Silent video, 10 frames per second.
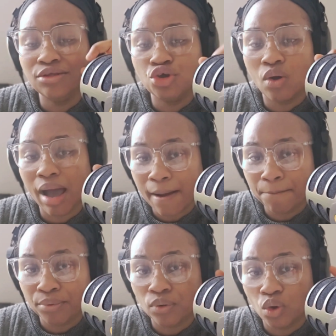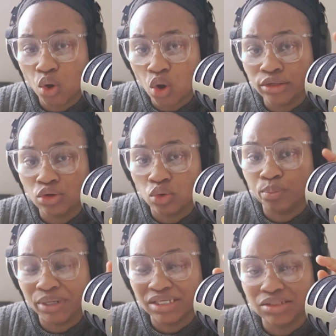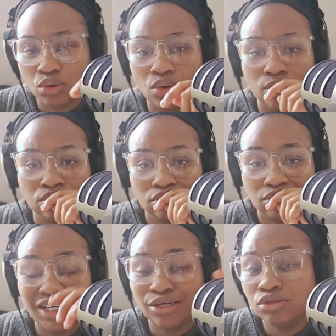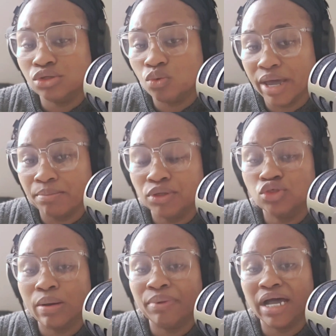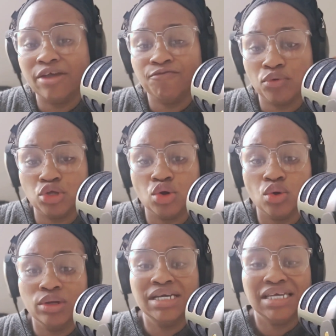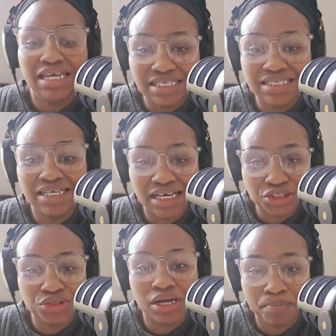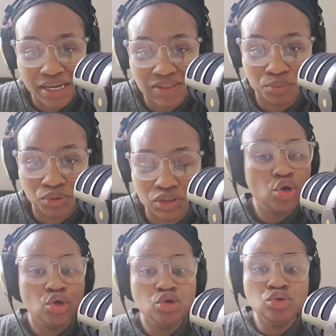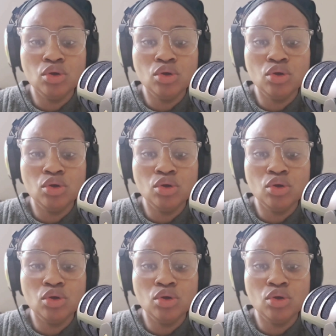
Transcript: your app on Google Play Store and also the web to apply for your international passport. You no